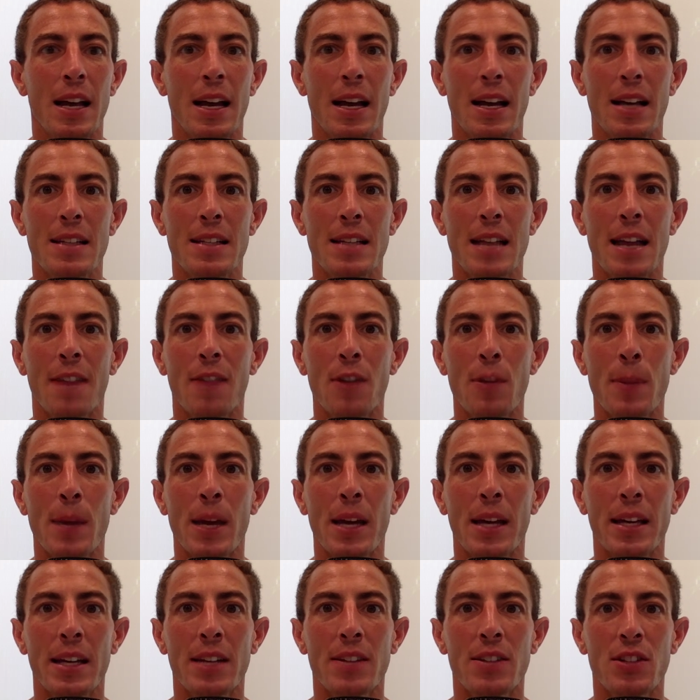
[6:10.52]
as
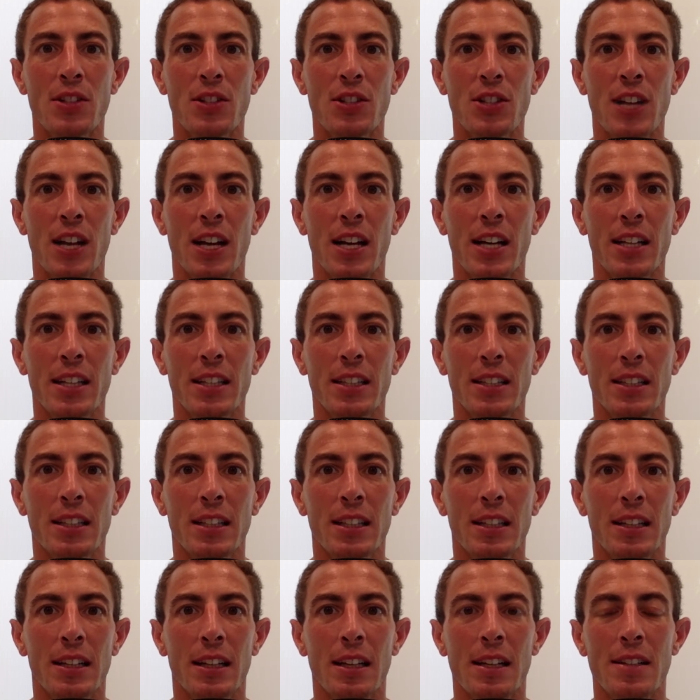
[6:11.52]
everybody gets a shot
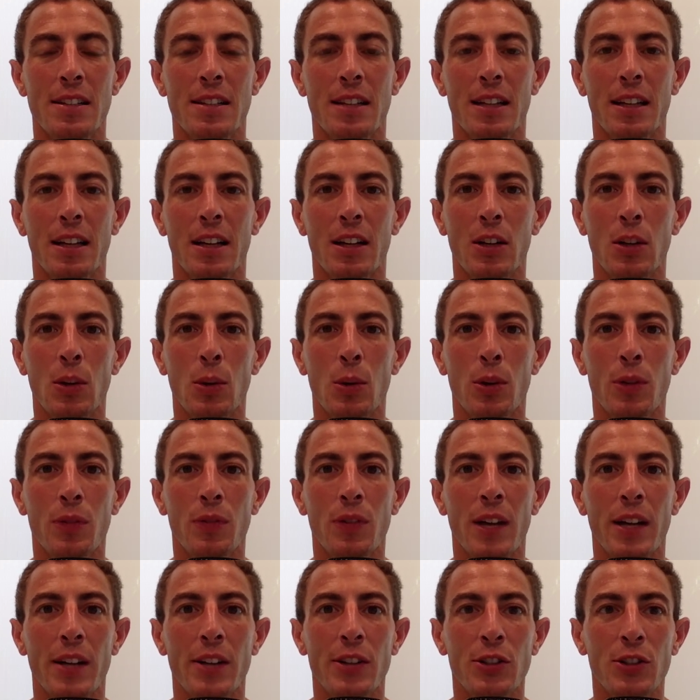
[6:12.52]
as like a
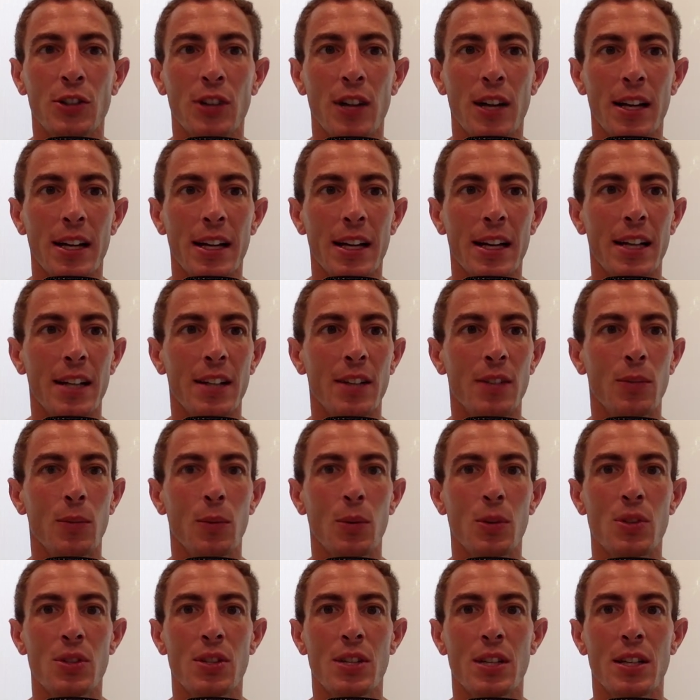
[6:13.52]
glorified tryout.
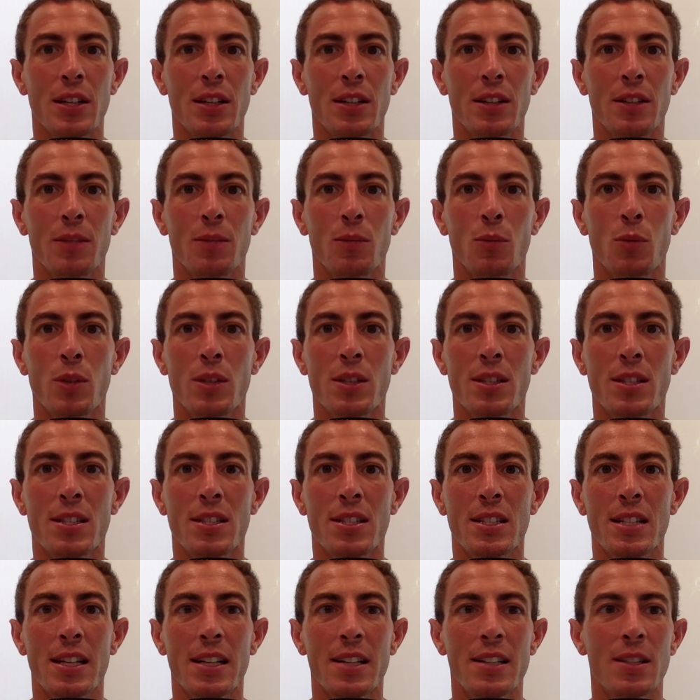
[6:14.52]
We'll see what
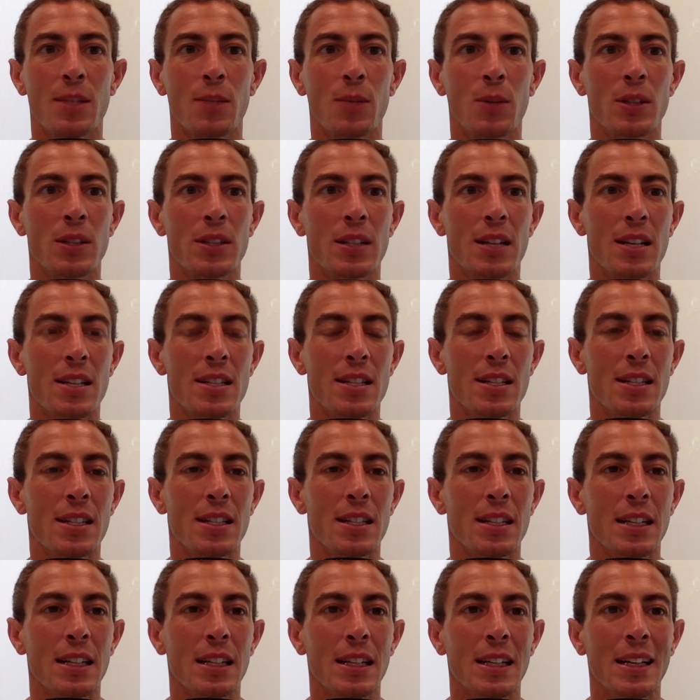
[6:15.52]
sticks and what
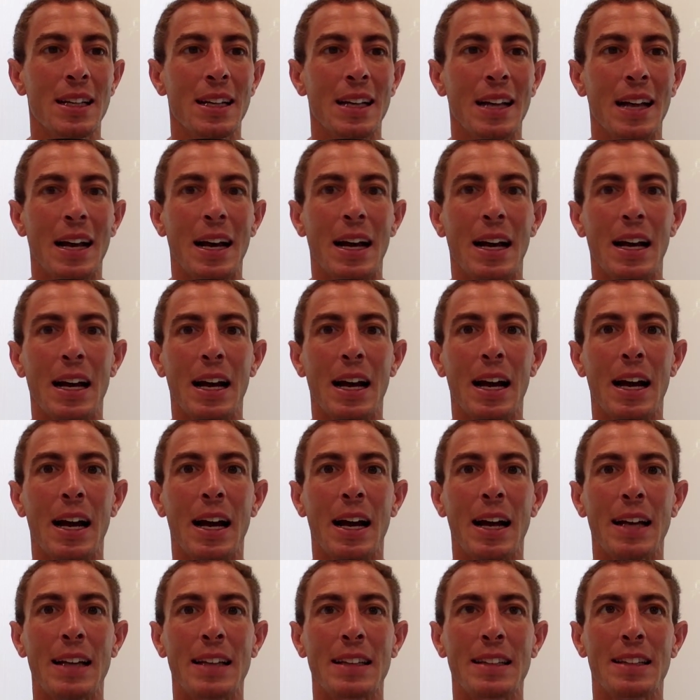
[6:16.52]
doesn't.
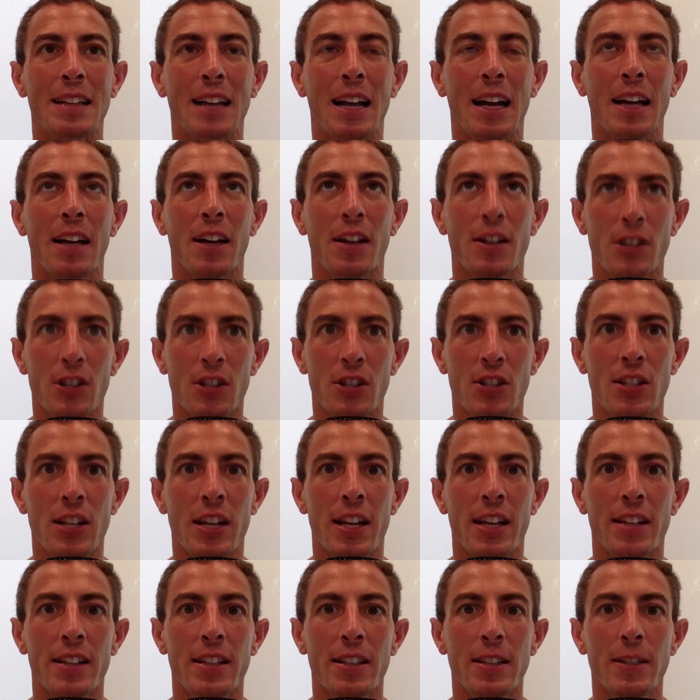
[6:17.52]
I
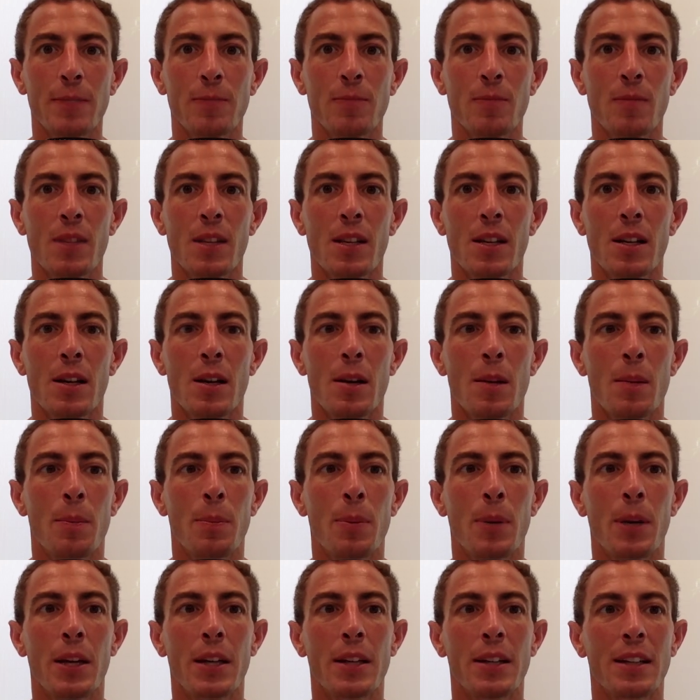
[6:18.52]
understand it,
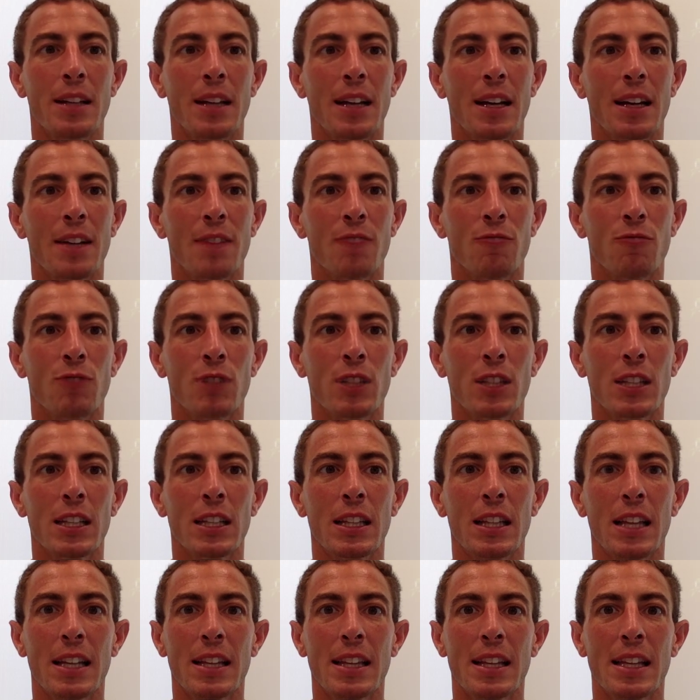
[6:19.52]
but I
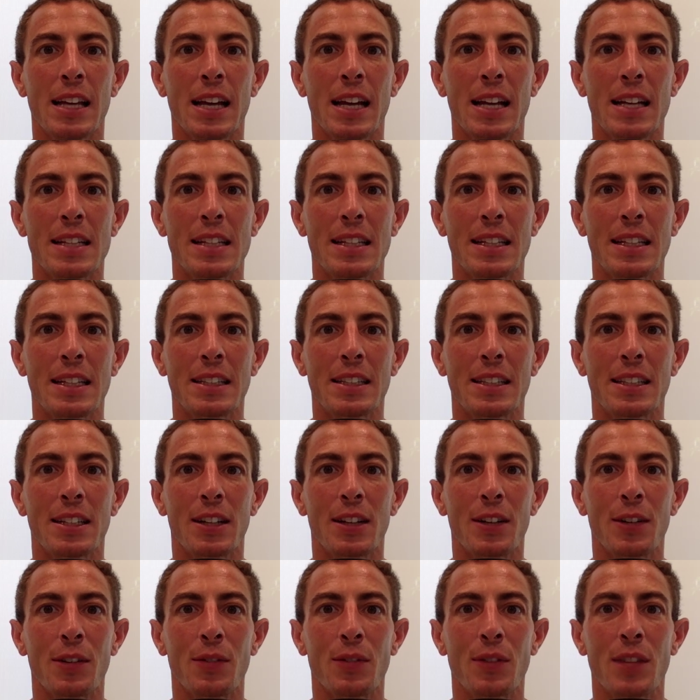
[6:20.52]
really like the idea
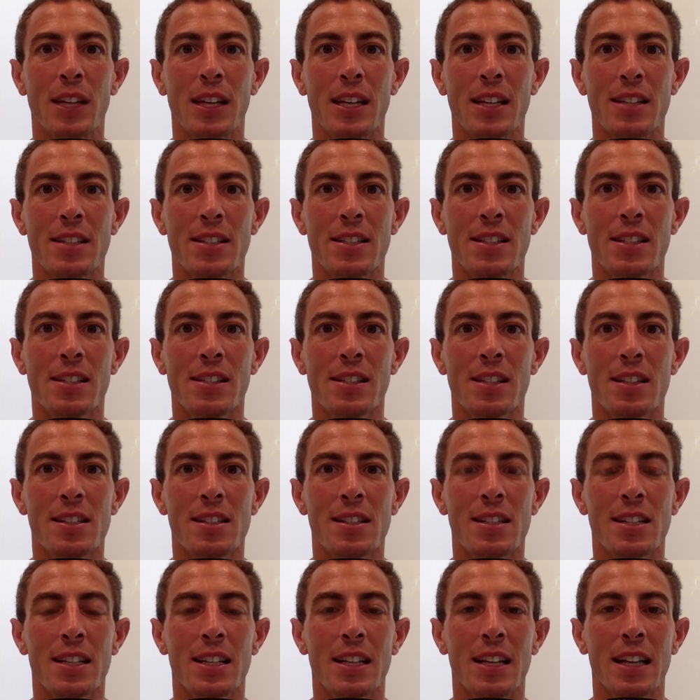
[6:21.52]
of the
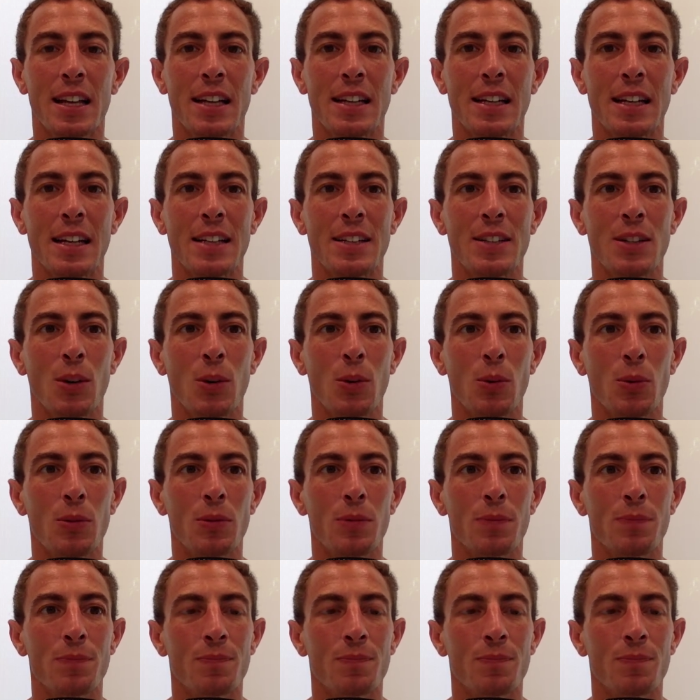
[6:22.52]
consistency. And I don't